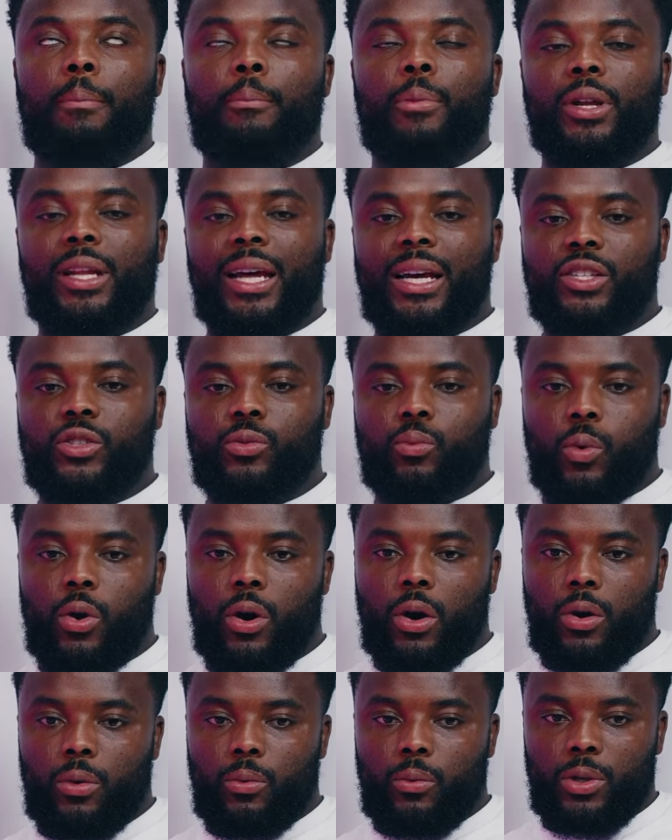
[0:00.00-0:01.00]
that's
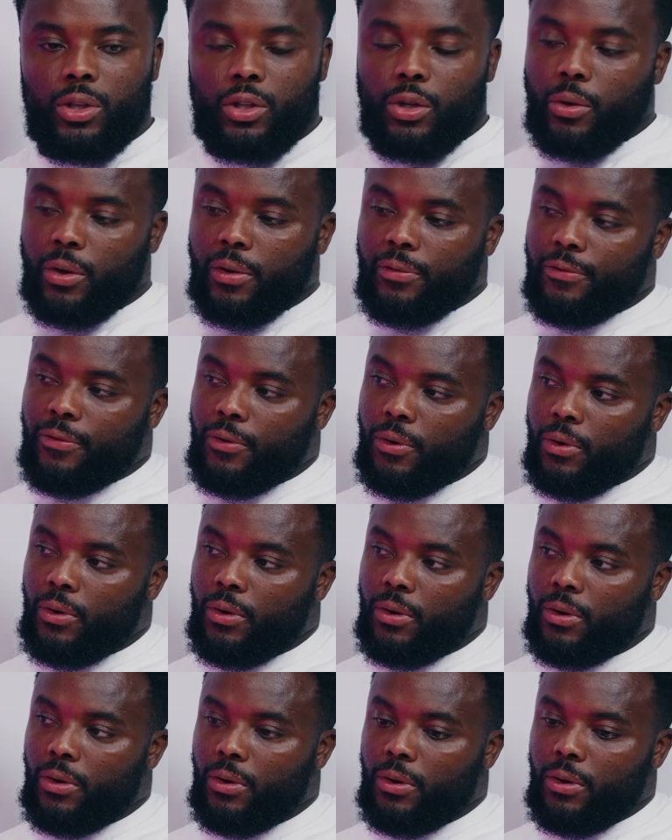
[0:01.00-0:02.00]
what we do it for.
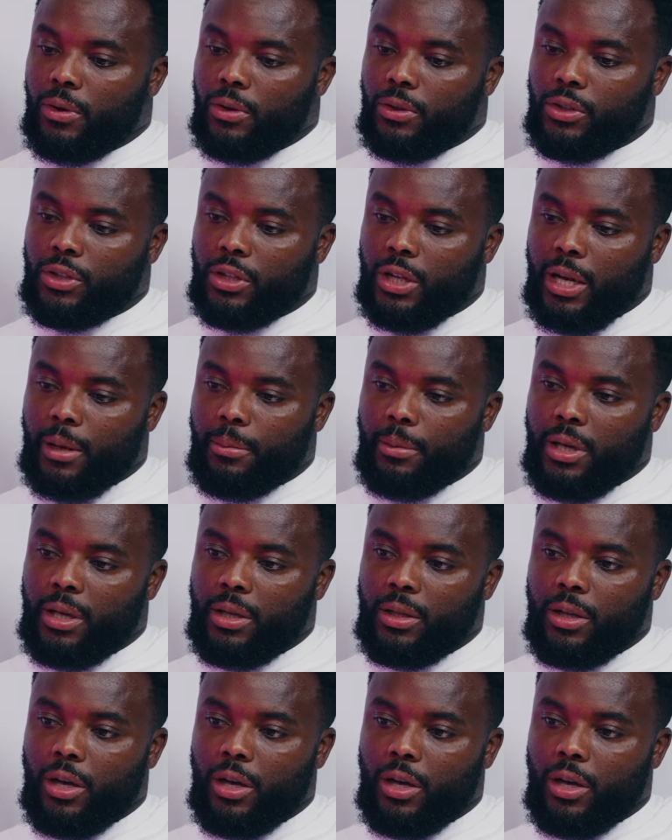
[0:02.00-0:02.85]
Do you know what I mean?